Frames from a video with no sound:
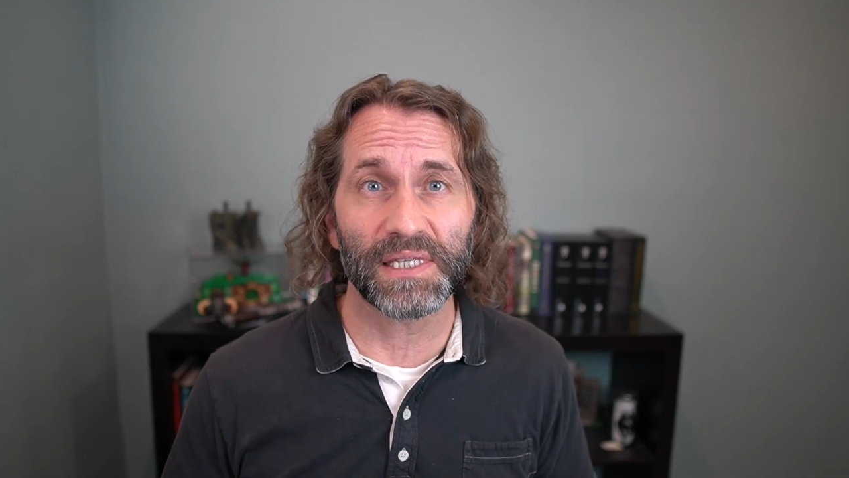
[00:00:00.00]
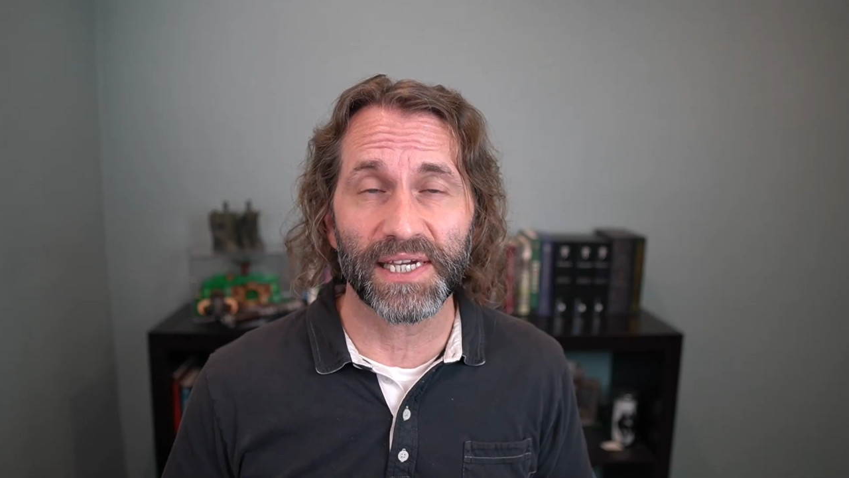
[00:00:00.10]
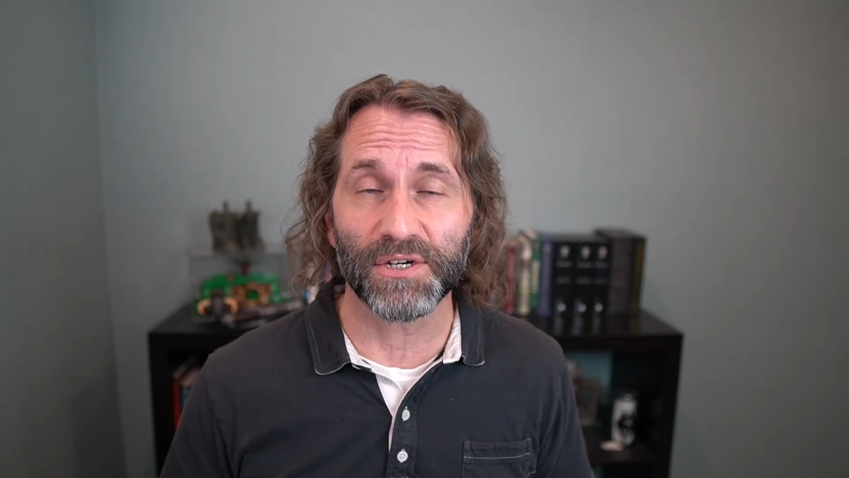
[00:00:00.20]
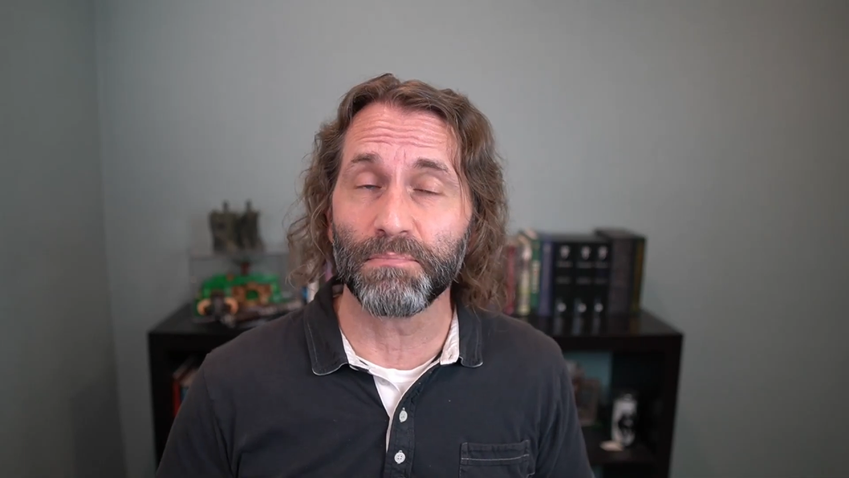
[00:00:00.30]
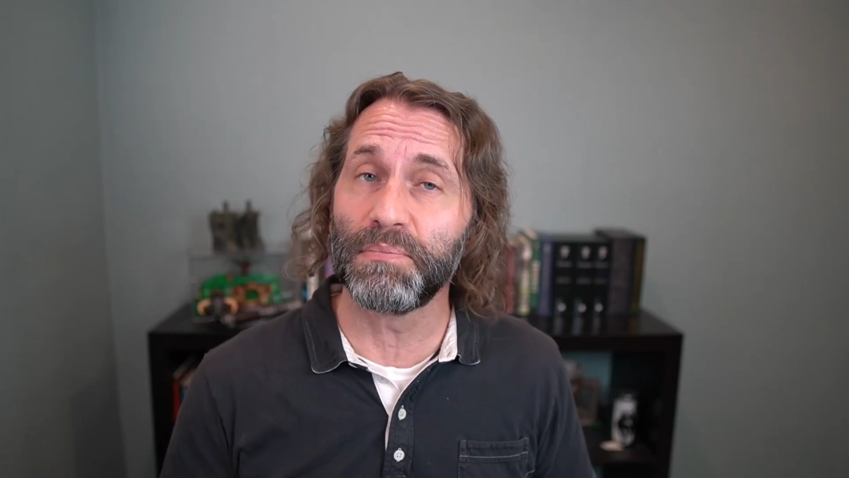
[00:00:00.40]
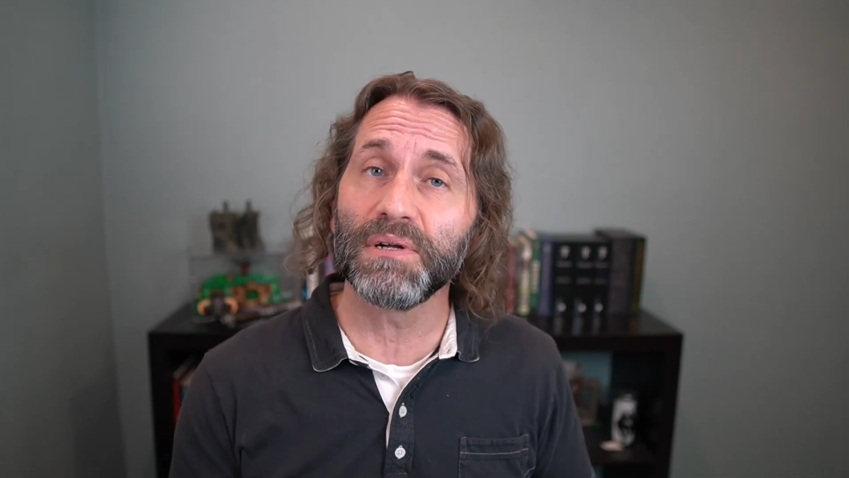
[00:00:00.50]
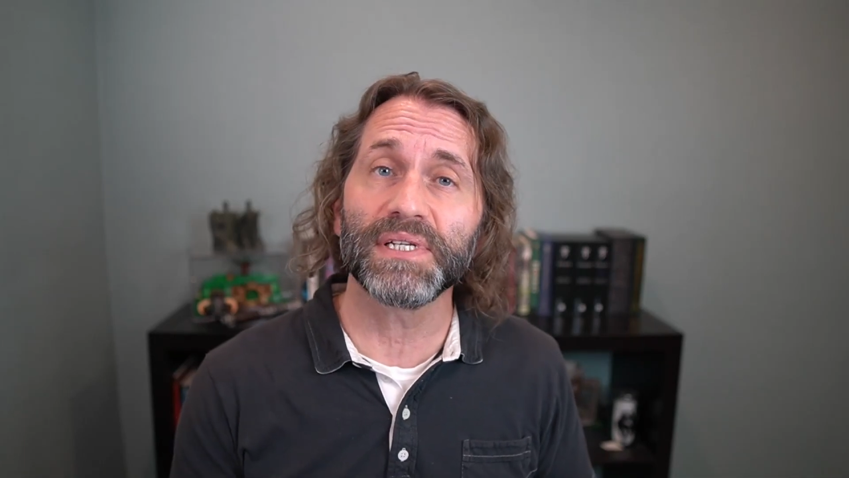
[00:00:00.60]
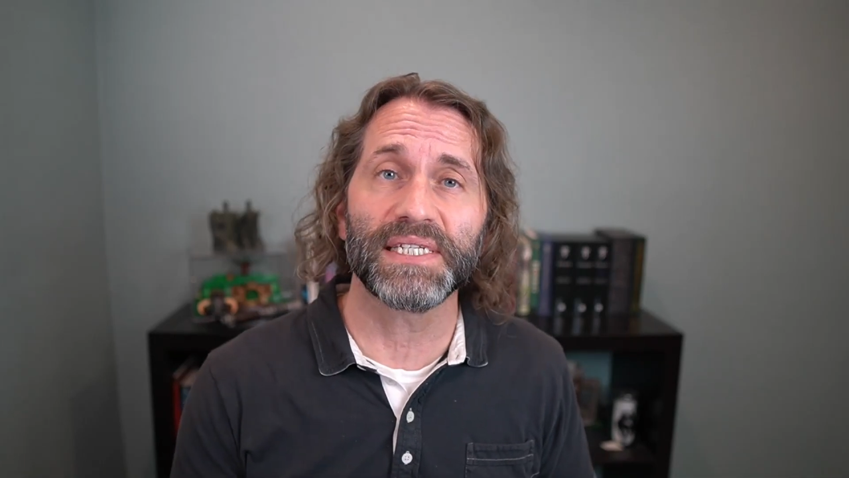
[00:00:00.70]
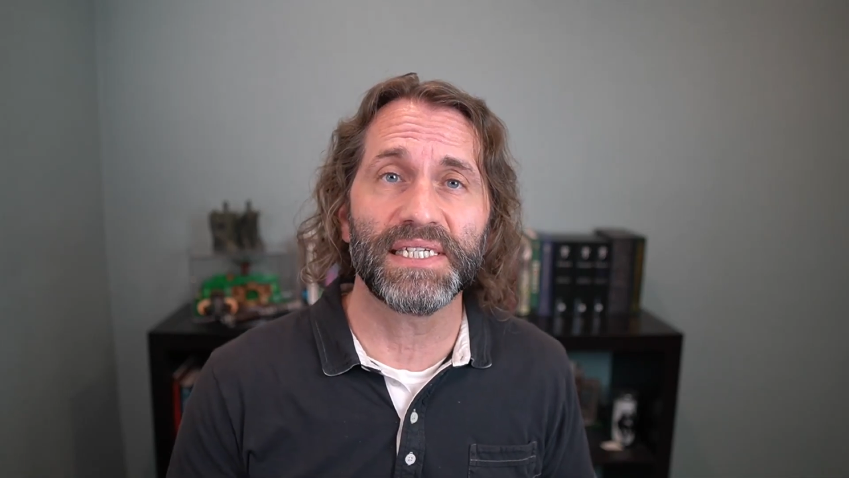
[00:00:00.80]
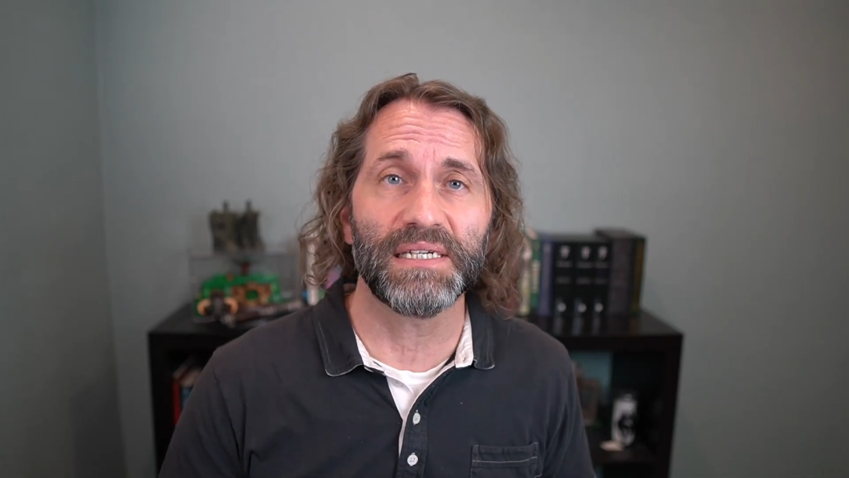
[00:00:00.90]
leader
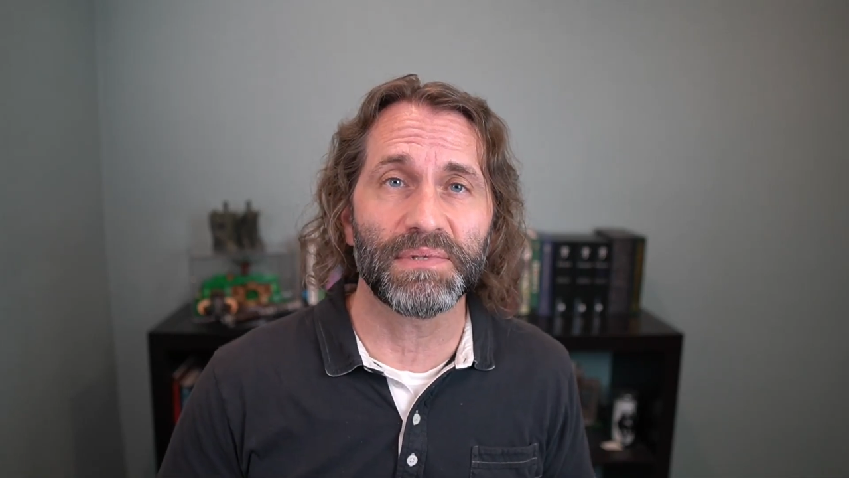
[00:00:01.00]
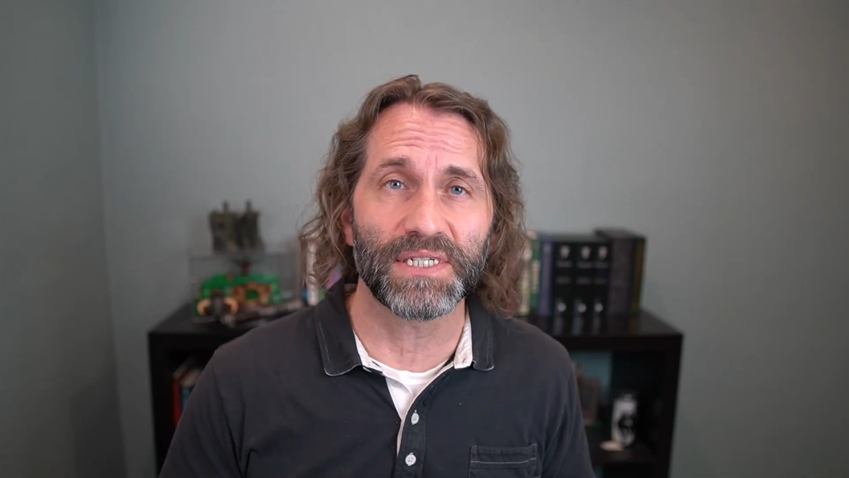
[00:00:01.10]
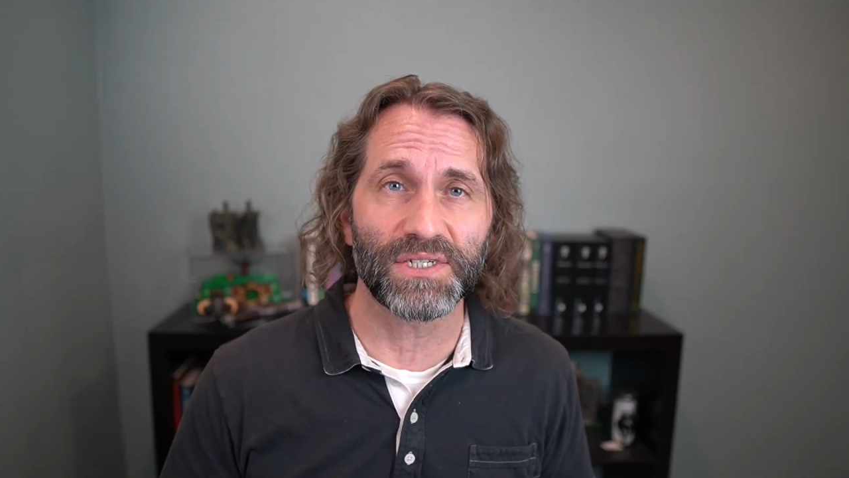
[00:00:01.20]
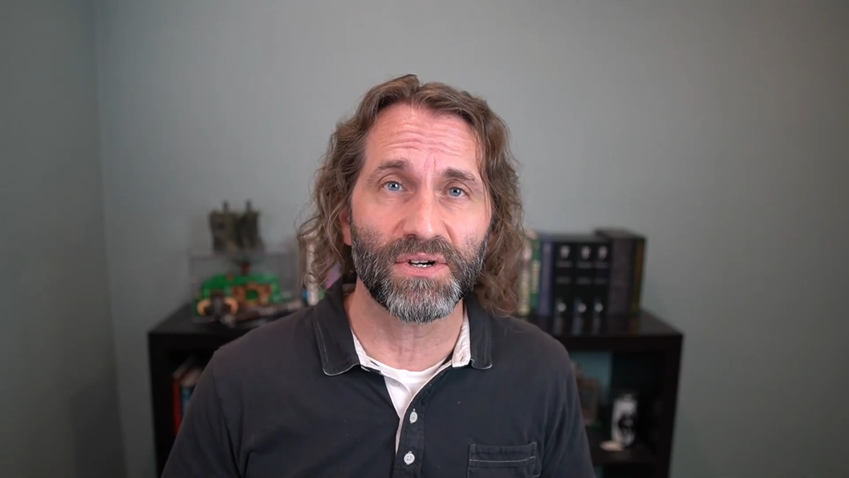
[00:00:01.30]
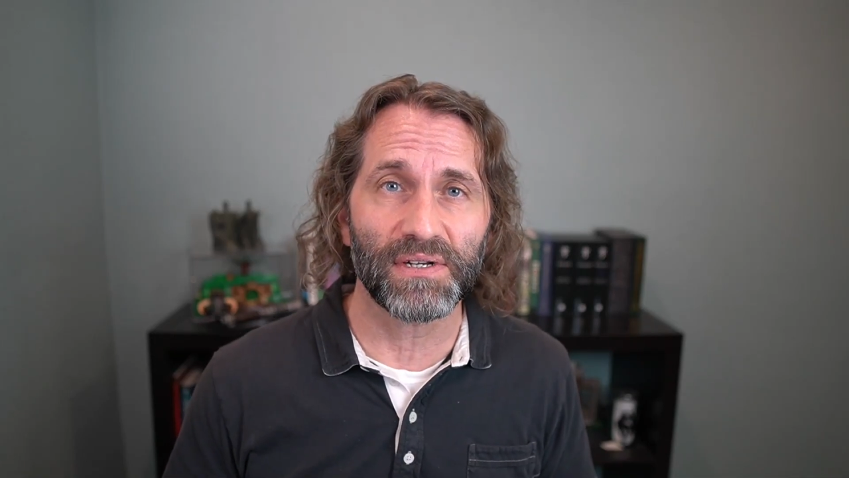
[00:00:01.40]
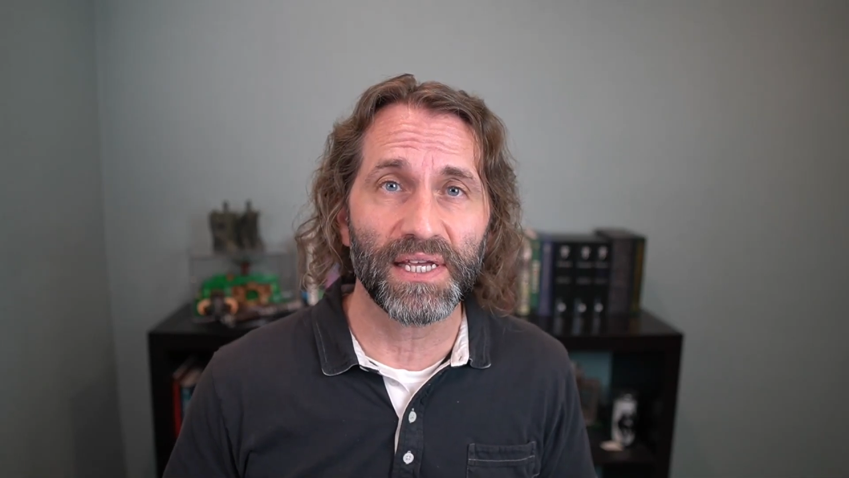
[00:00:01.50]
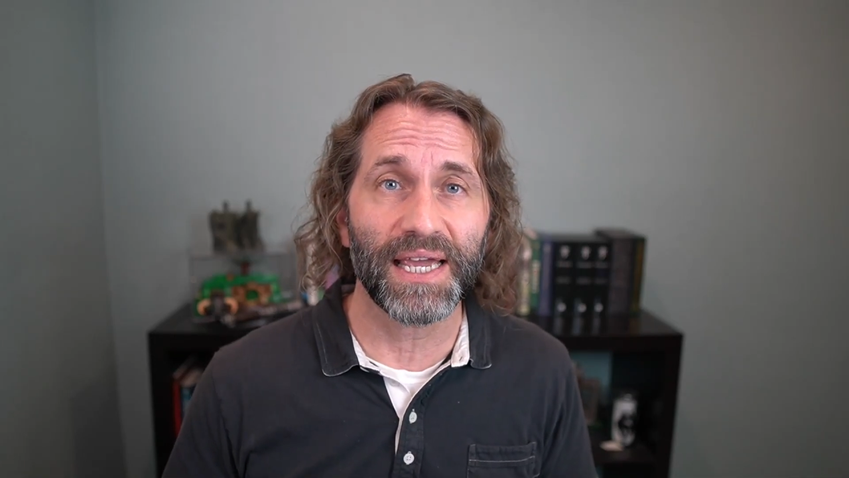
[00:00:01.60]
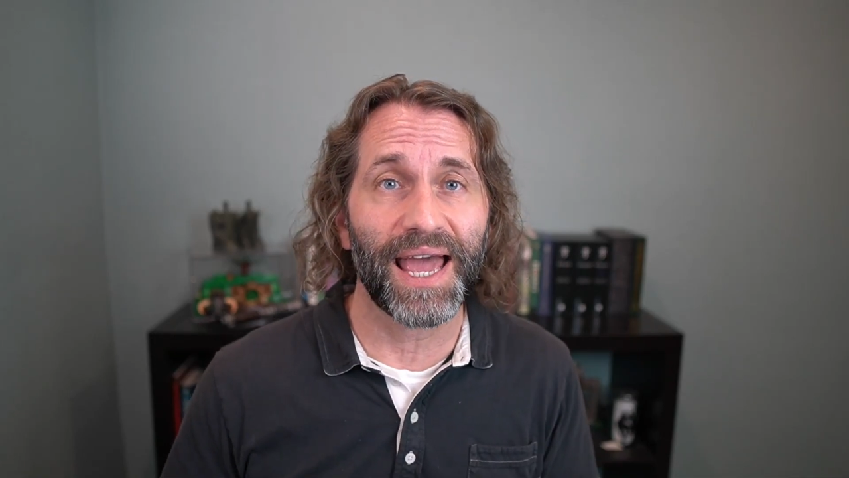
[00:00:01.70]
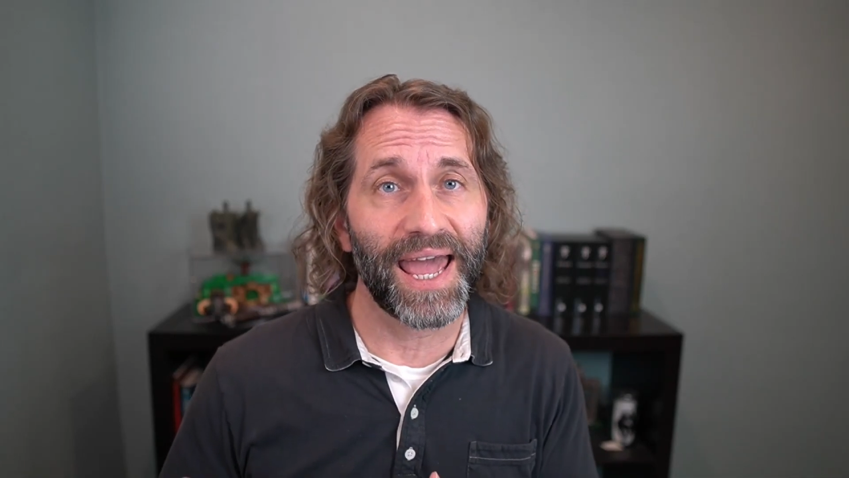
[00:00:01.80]
building teams internally